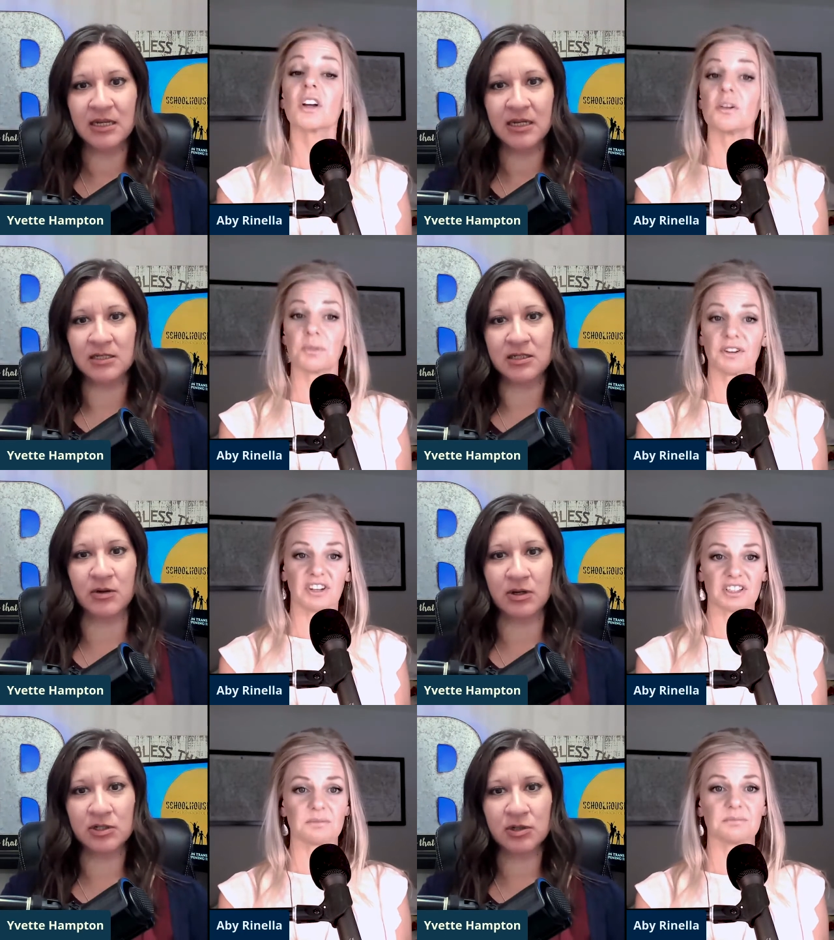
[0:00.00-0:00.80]
Speaker 1: Oh, so
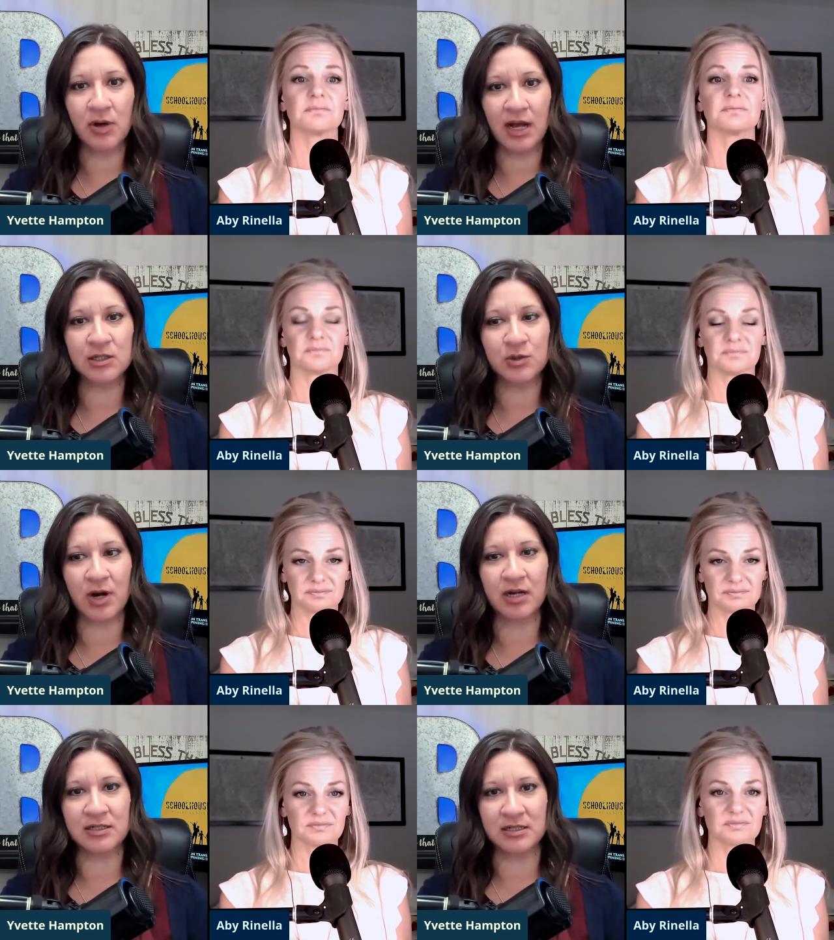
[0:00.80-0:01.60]
go to schoolhouse
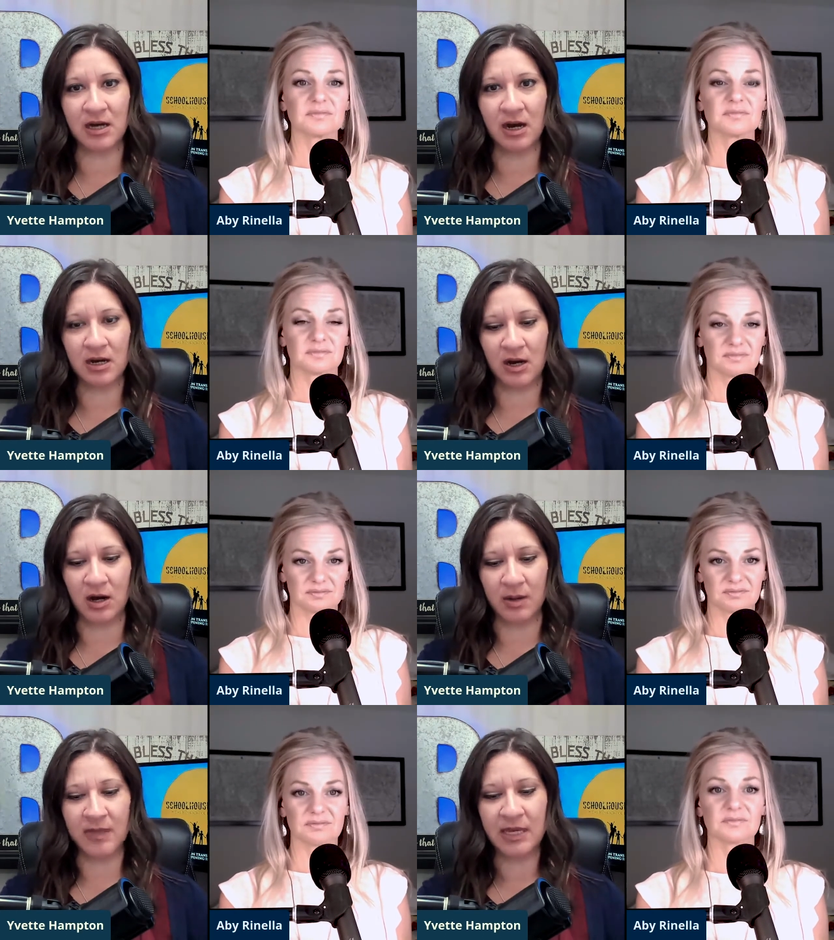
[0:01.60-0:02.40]
rocked dot
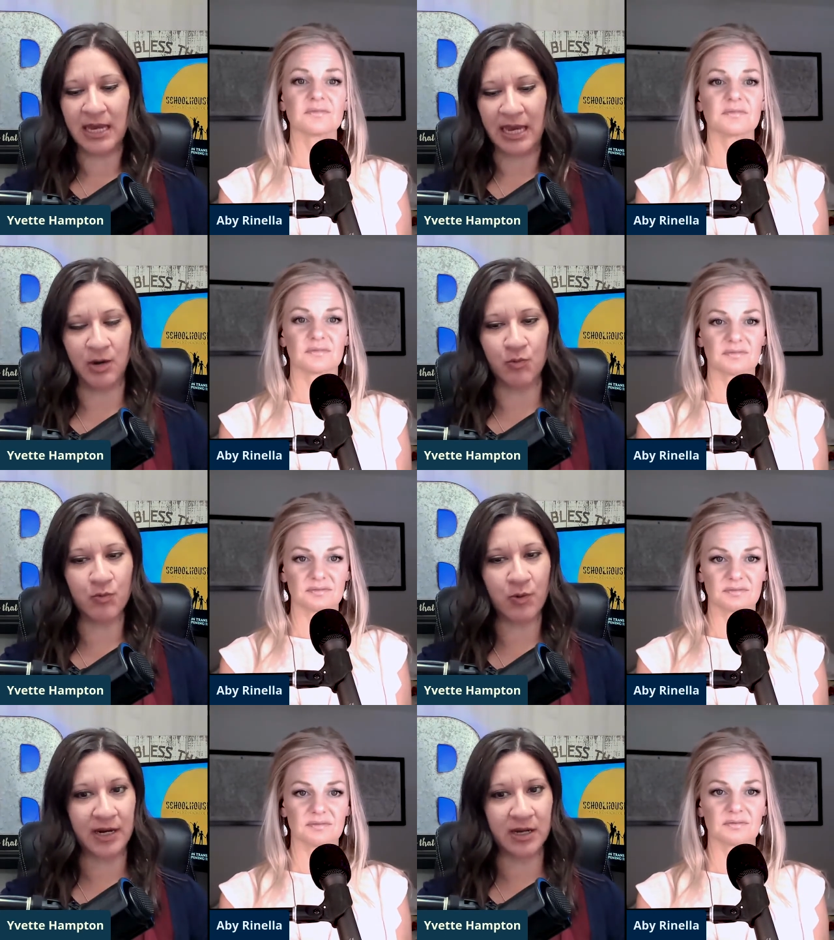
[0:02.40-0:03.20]
com, and
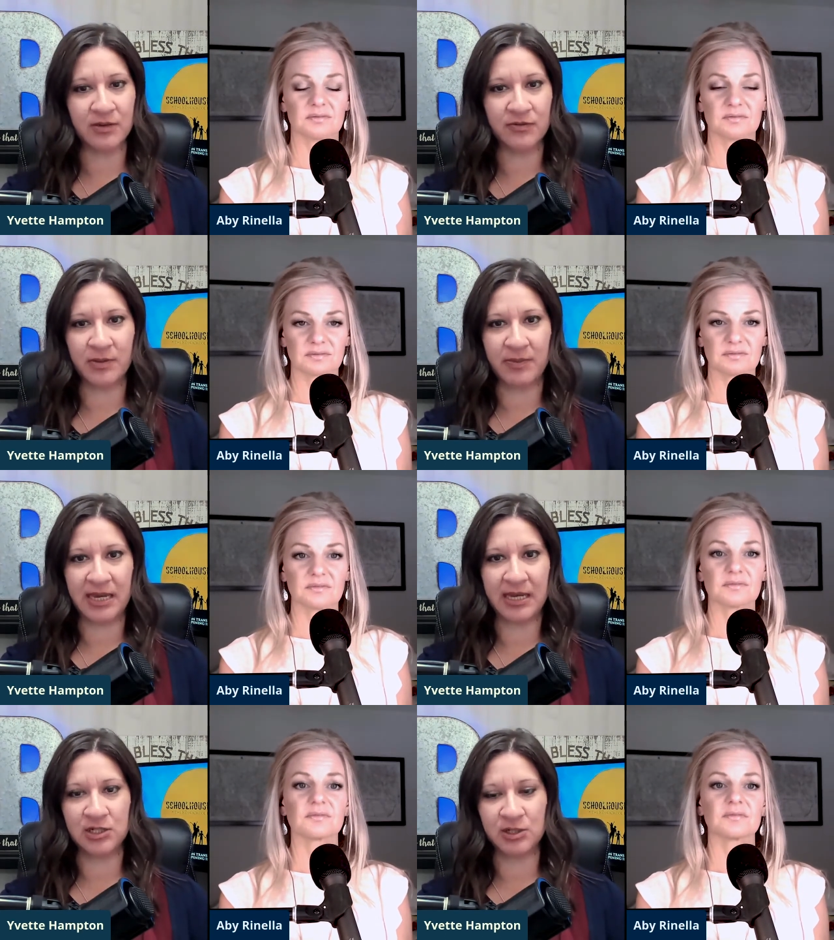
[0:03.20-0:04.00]
right on the front
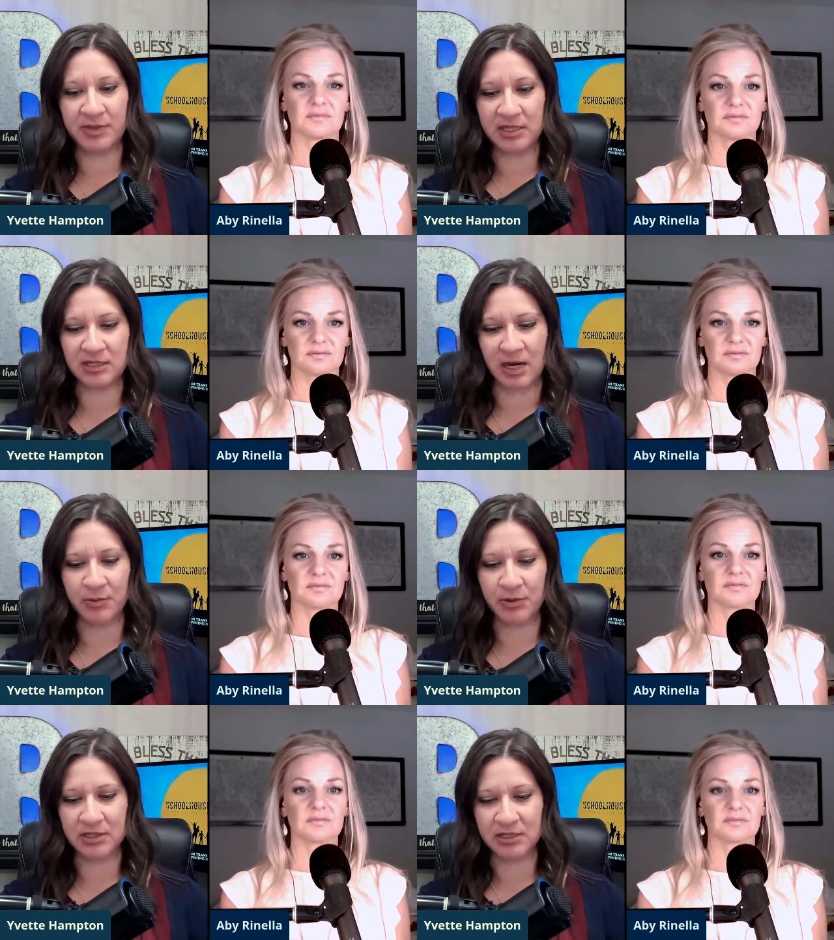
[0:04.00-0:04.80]
page up at the
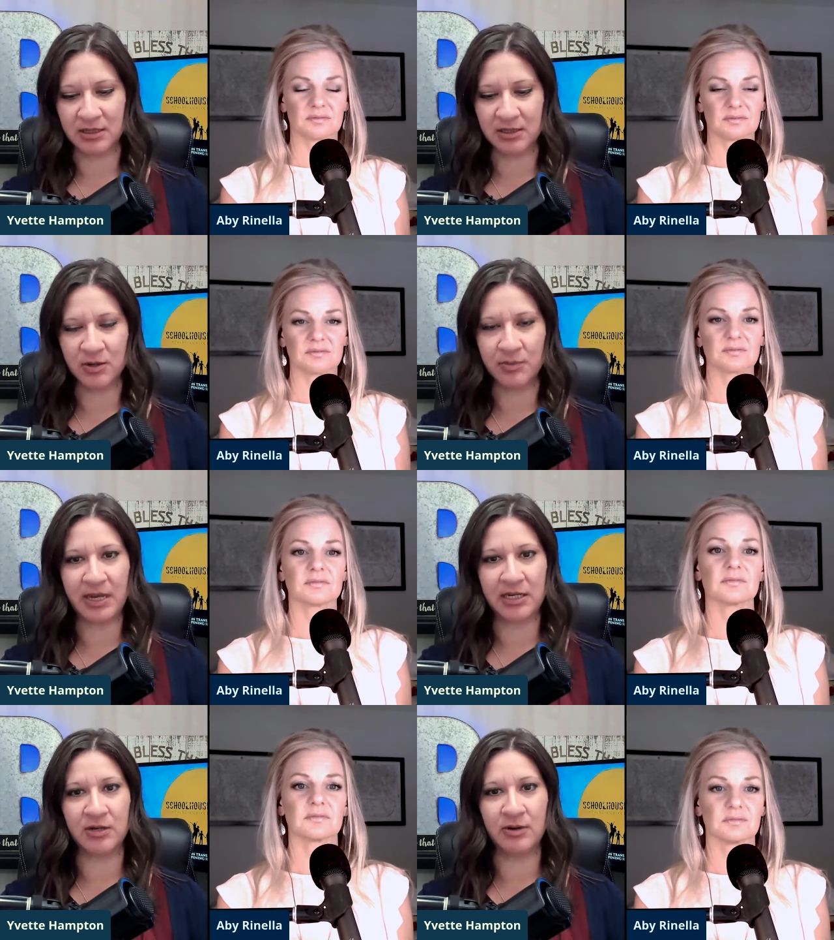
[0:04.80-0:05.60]
top where it's got the little
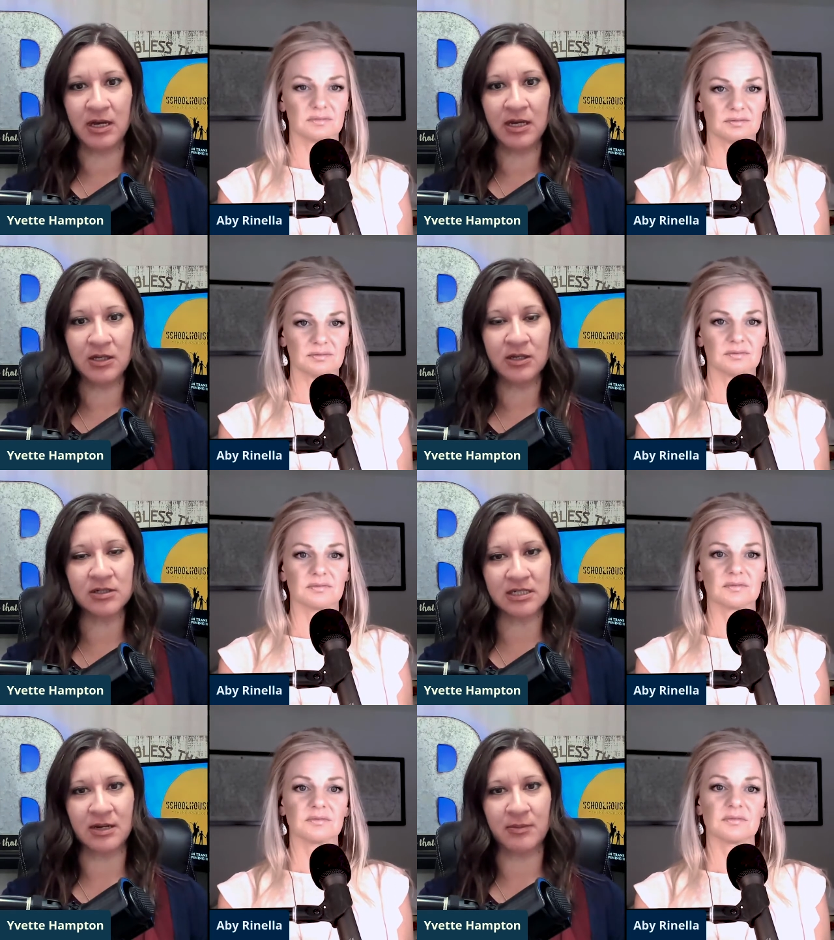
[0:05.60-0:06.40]
menu,
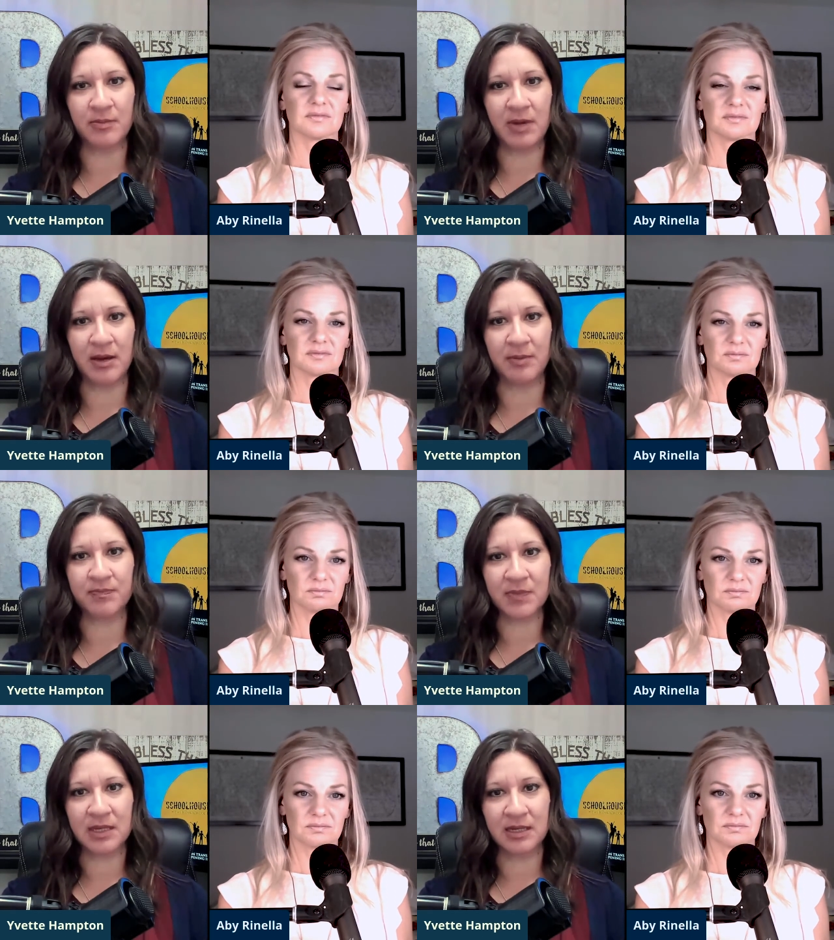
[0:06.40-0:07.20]
you'll see a um,
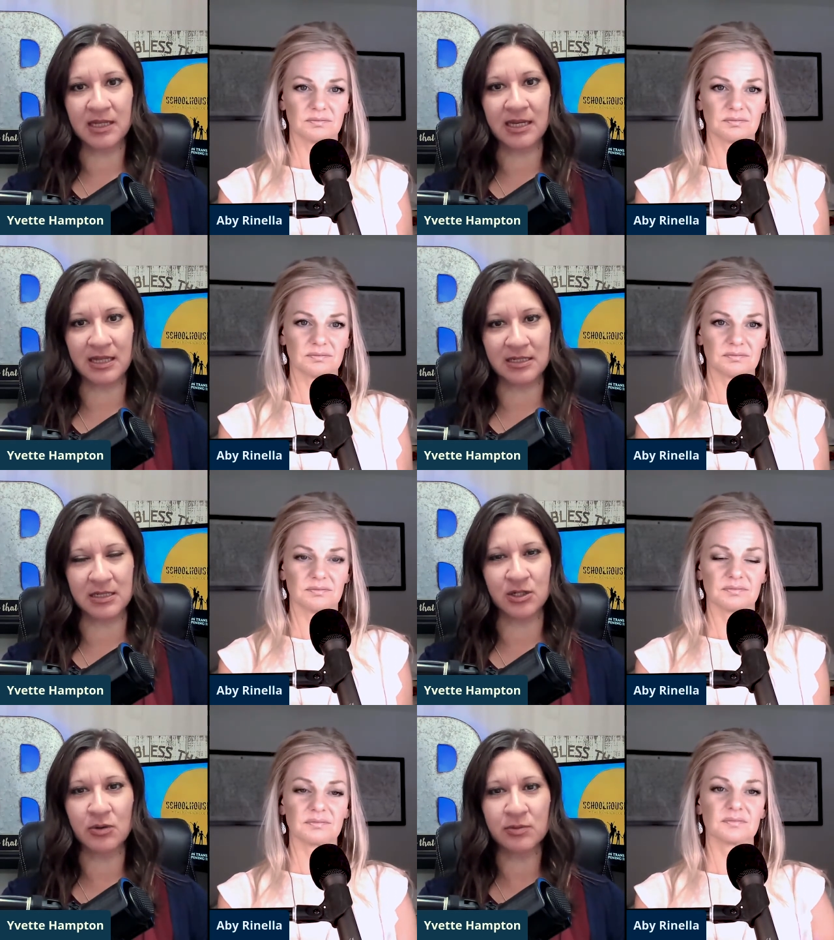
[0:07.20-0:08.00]
link that
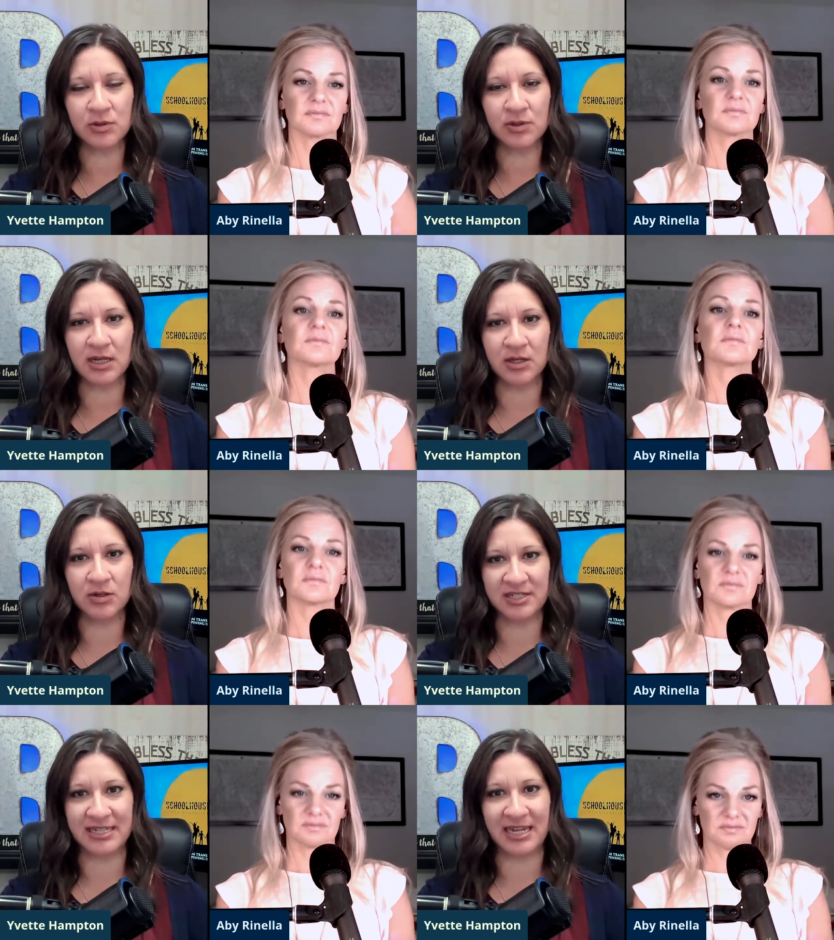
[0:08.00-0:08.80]
says homeschooling in
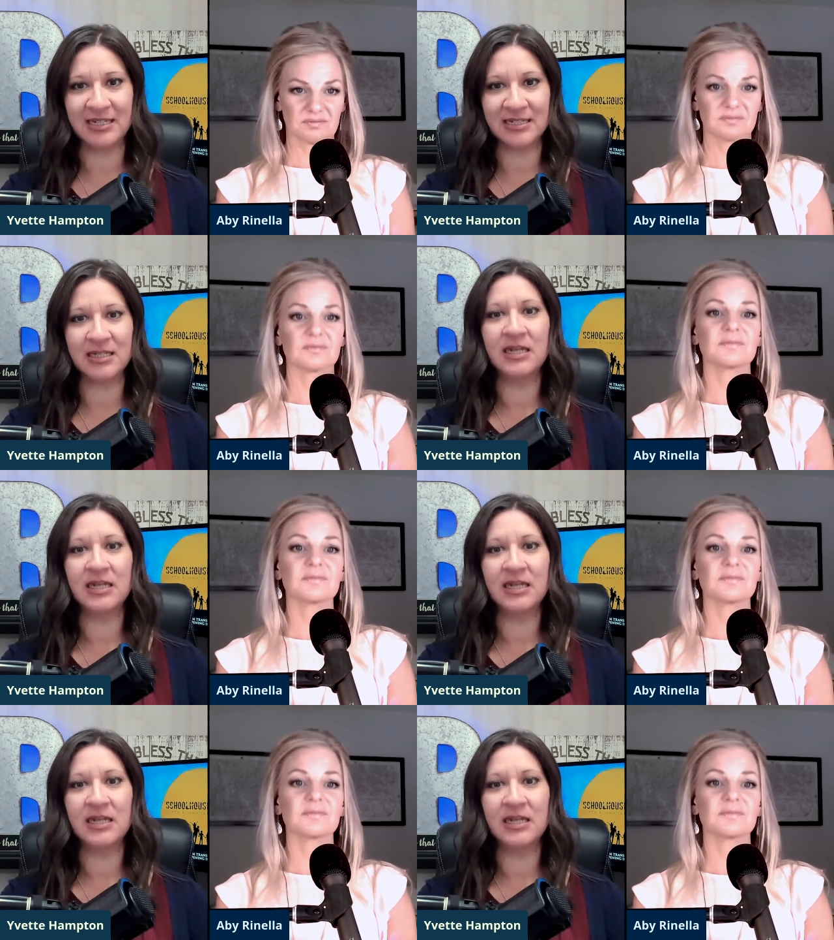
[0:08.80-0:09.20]
your state.